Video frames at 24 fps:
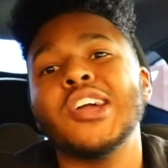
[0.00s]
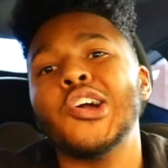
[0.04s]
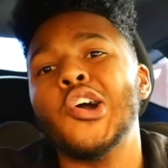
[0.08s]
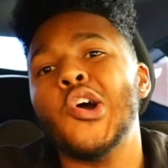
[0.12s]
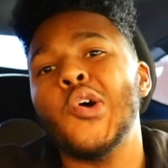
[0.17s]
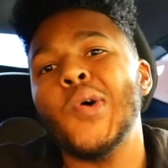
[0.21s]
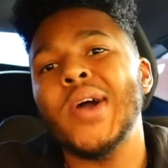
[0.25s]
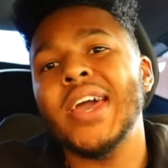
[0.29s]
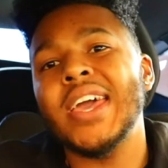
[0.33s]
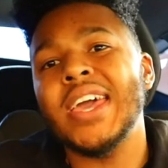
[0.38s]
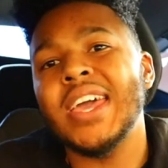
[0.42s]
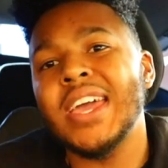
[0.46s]

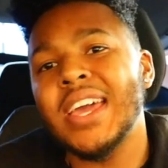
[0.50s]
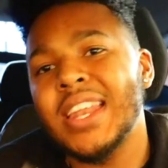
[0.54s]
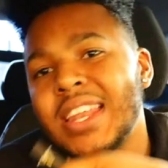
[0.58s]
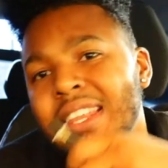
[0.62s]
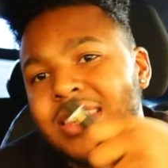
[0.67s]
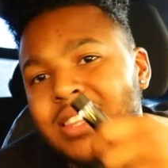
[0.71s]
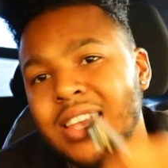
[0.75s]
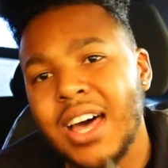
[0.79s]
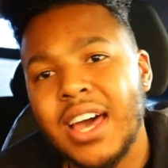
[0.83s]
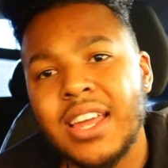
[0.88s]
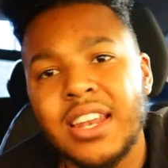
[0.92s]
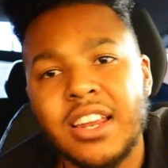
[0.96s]
Go ahead
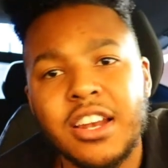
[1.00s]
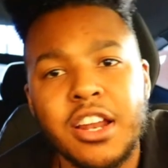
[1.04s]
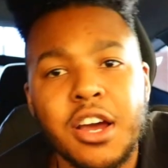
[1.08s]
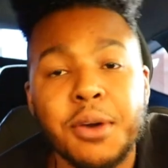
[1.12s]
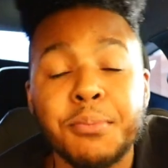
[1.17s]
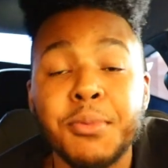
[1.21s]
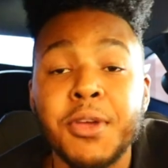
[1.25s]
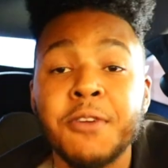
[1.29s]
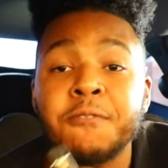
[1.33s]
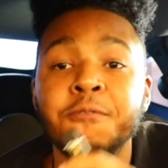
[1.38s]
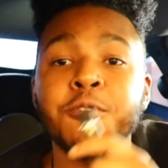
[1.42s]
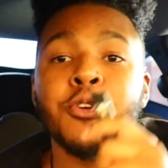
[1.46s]
and light it up
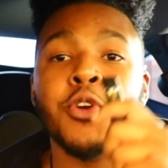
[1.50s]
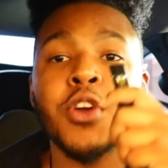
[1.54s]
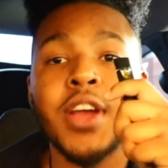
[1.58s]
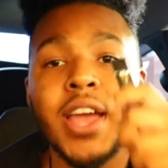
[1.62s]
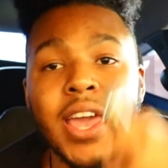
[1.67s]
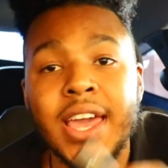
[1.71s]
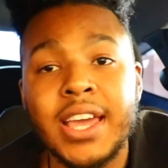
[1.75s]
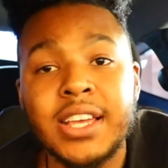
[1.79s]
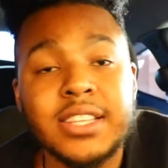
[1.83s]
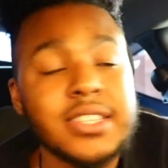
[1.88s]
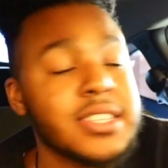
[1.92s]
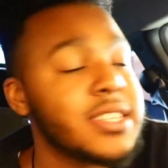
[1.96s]
if you're
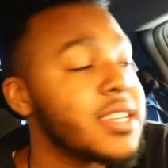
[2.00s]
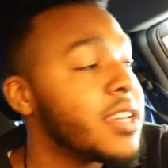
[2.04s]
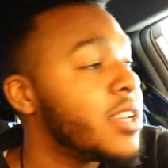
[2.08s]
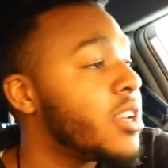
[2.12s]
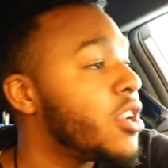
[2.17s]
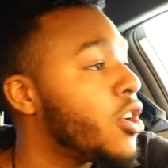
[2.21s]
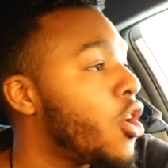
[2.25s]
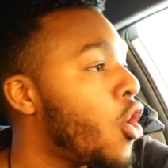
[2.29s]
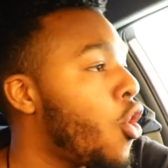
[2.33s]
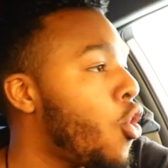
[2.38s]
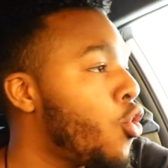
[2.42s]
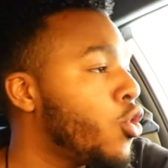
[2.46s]
18
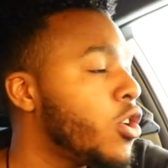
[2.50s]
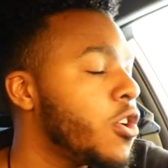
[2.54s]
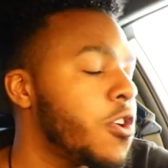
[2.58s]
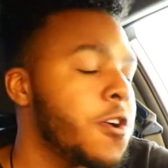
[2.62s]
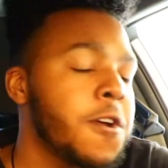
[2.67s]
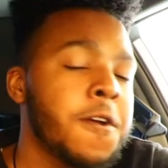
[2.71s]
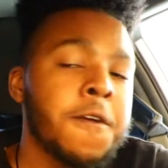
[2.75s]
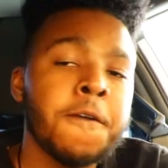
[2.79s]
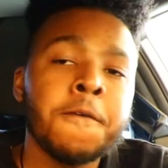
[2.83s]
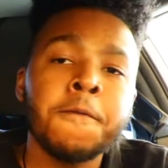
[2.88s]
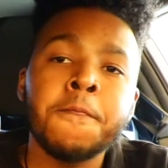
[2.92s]
and older.